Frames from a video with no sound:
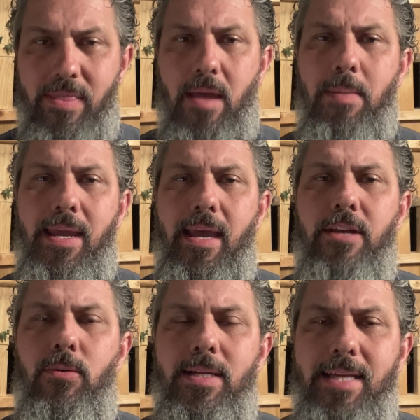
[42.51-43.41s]
they begin
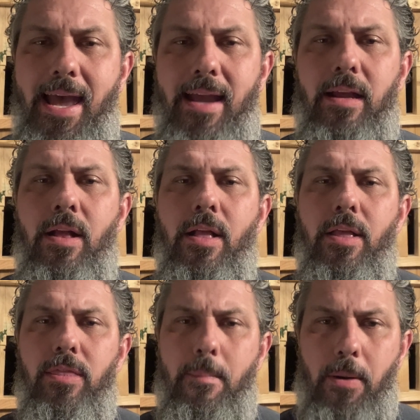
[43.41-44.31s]
to attack
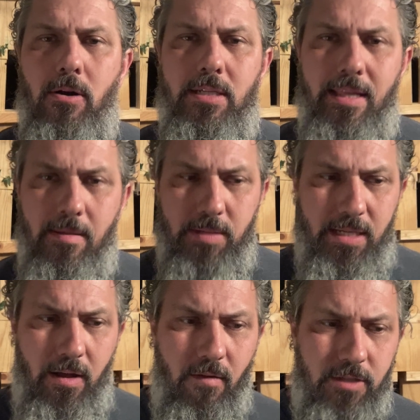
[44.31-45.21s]
the person themselves.